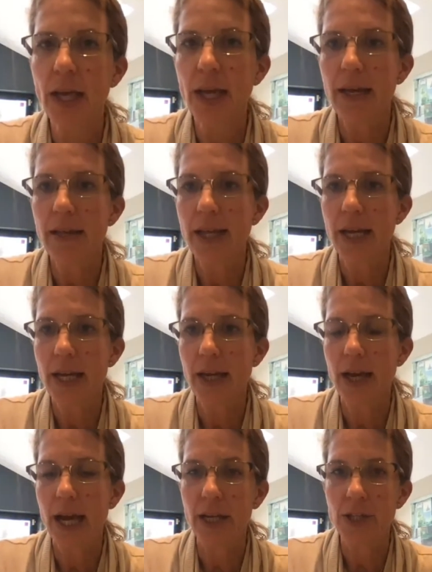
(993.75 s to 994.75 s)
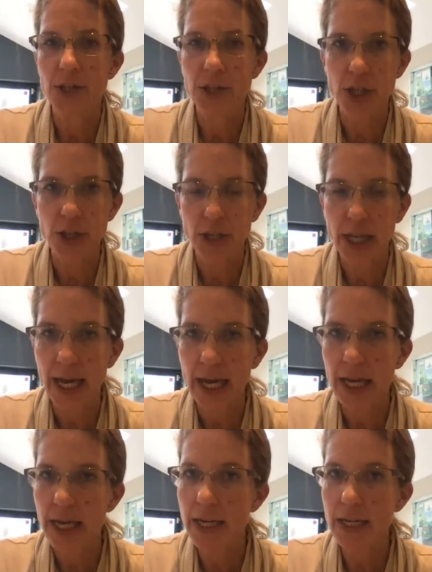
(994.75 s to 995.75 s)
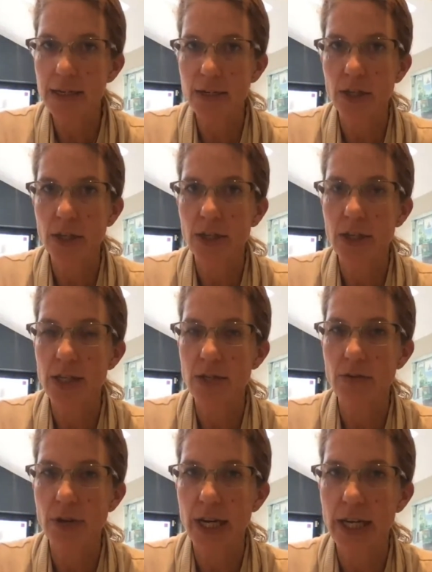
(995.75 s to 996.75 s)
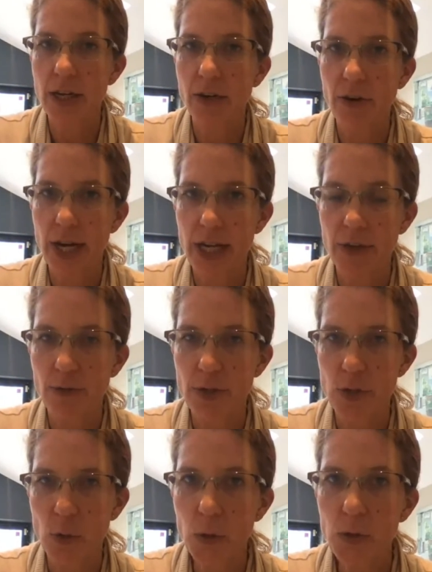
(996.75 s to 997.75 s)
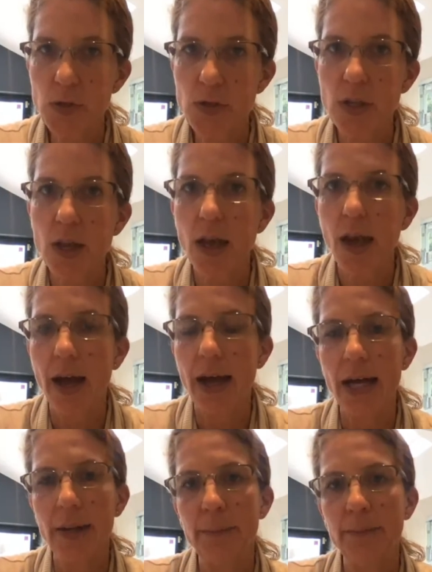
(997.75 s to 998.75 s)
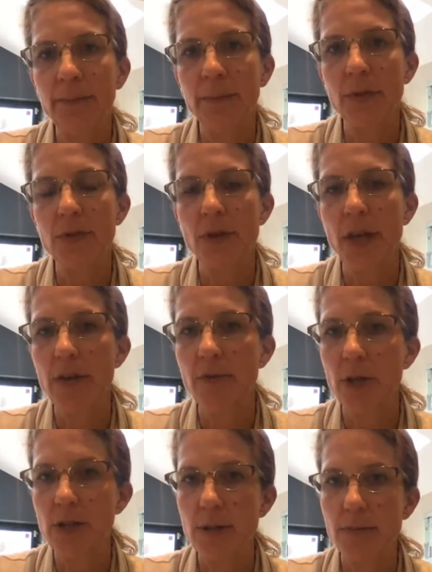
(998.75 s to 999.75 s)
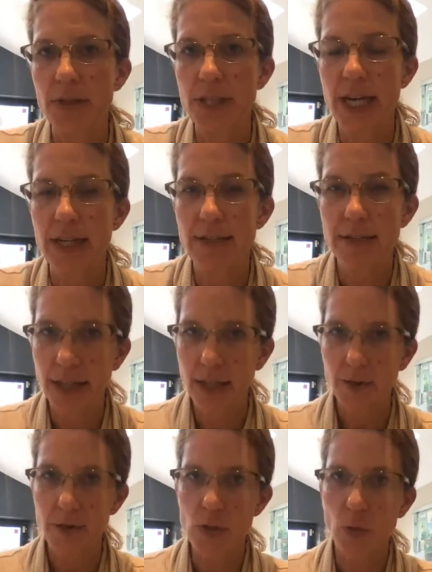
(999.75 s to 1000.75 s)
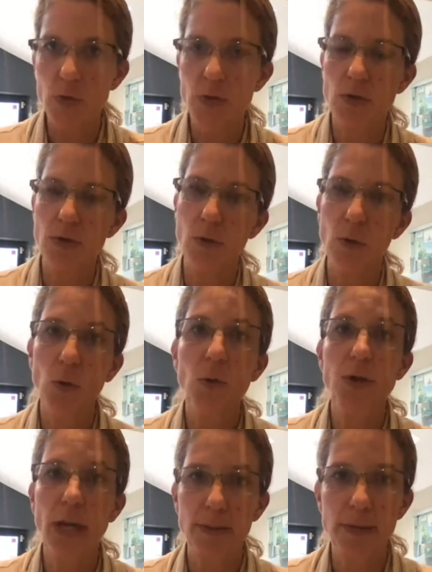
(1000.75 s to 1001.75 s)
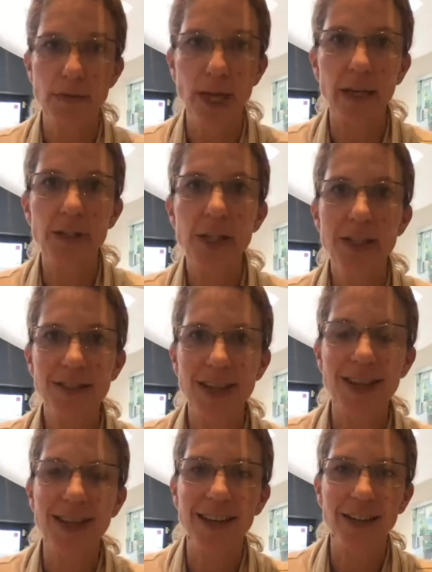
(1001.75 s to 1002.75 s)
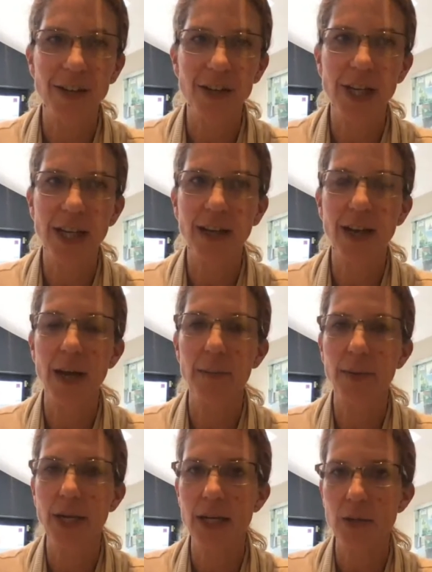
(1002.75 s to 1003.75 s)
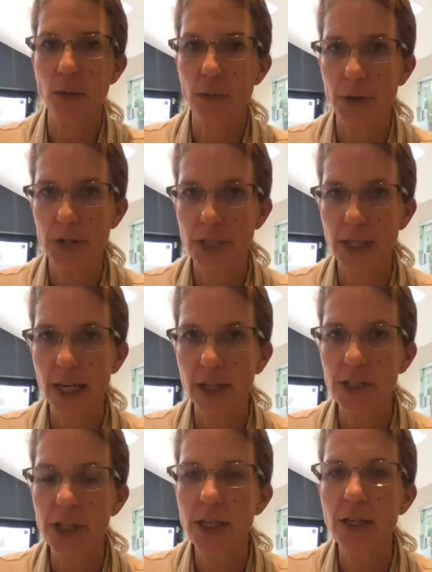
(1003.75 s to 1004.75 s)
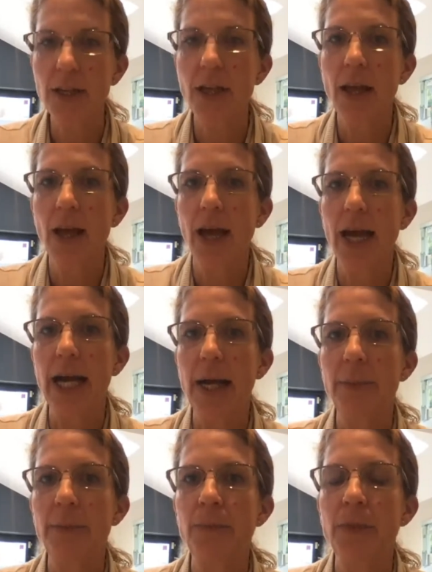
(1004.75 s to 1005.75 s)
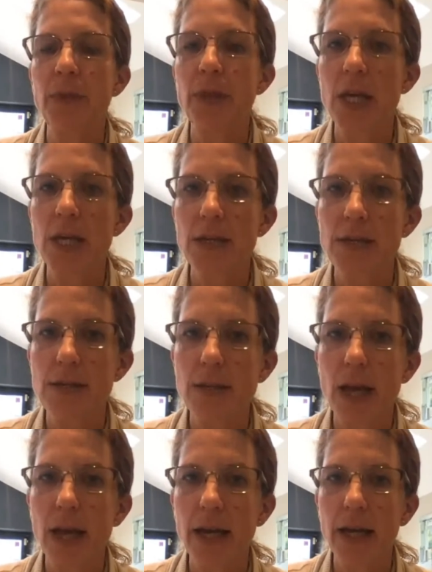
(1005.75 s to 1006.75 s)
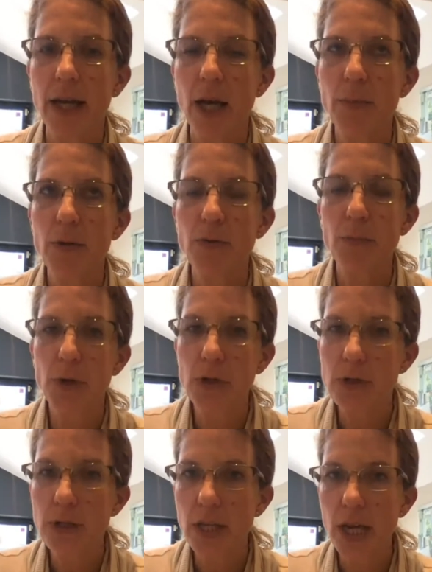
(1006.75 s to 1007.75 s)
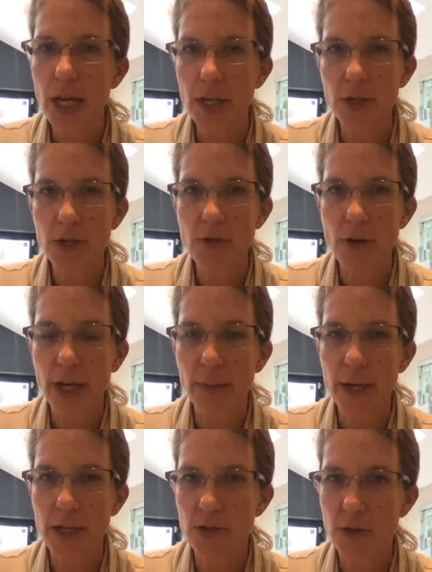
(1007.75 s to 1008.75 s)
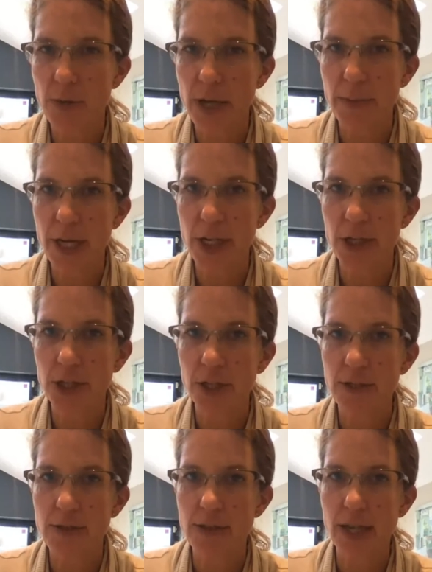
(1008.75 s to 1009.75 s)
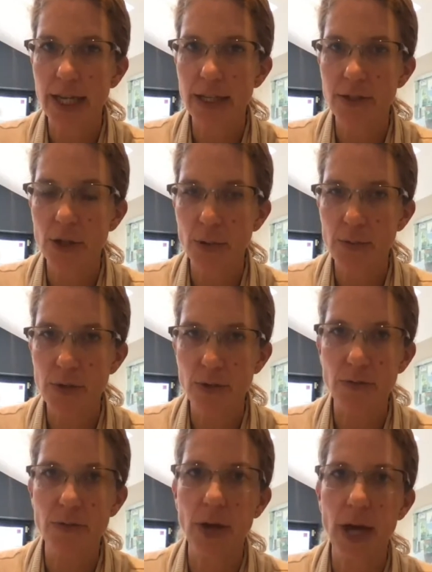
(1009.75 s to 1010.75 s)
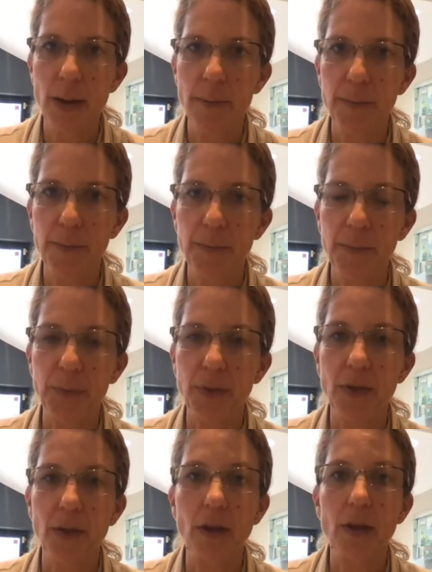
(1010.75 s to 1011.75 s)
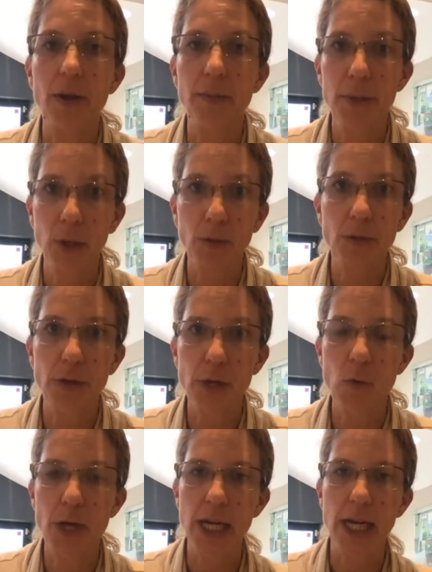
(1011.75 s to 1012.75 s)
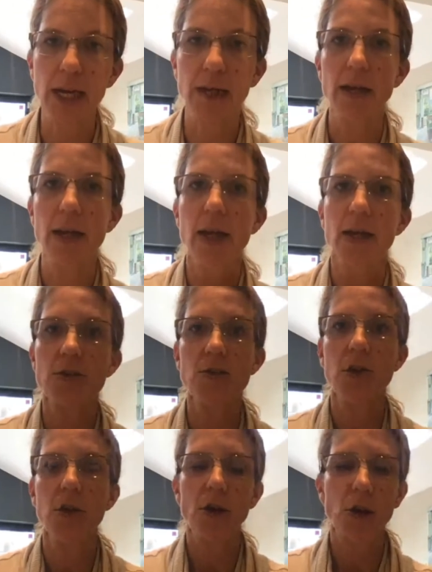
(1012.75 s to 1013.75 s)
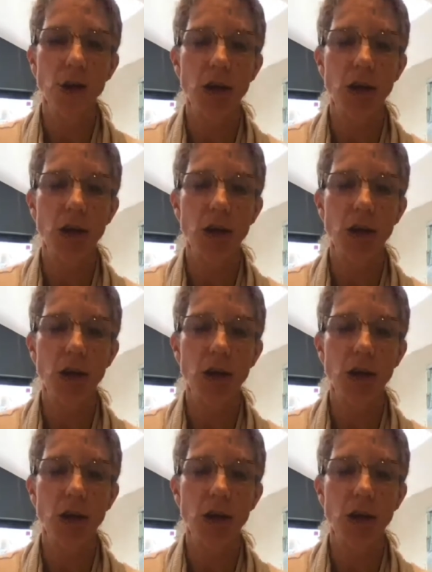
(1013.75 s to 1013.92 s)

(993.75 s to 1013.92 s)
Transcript: the Allergy UK is a really great resource. So they've got some fantastic resources for all types of allergies, including cow's milk protein allergy. There's a couple of books that I usually recommend to my patients in terms of milk-free weaning. So